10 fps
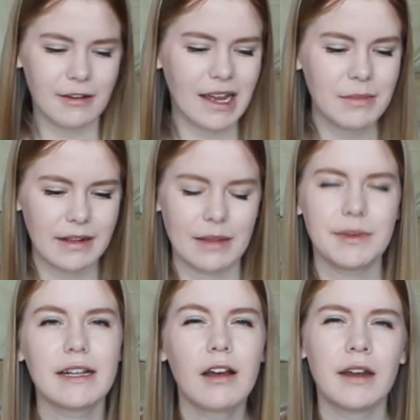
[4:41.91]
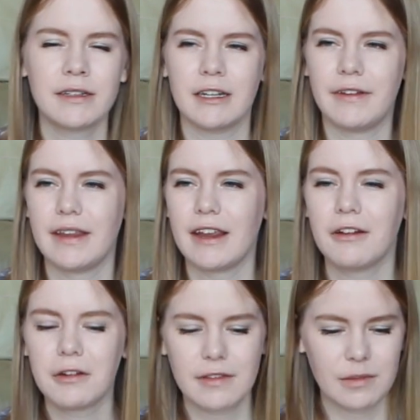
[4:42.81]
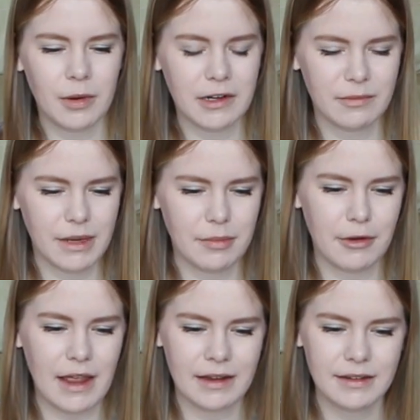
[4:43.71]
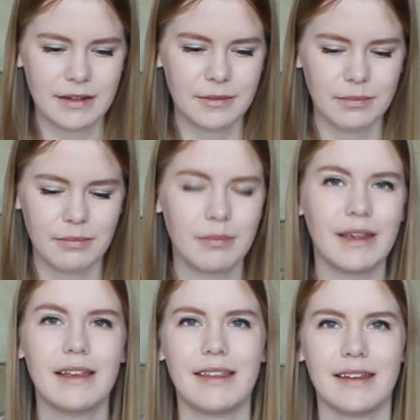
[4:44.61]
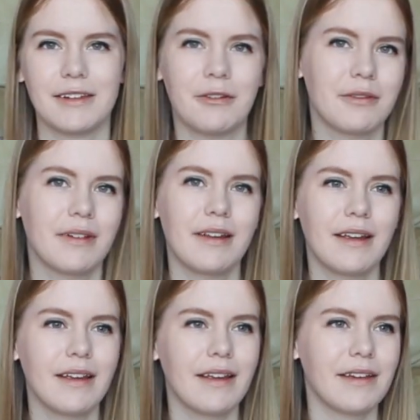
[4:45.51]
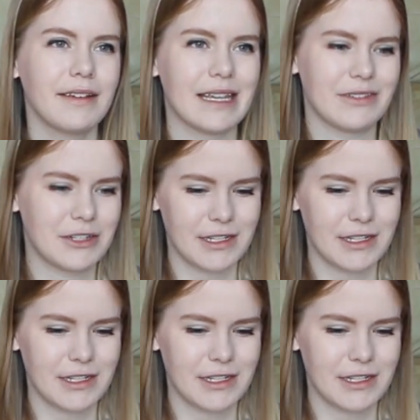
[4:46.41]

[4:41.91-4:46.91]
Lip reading: So I'm accepting continuity errors as part of my brand because I don't give a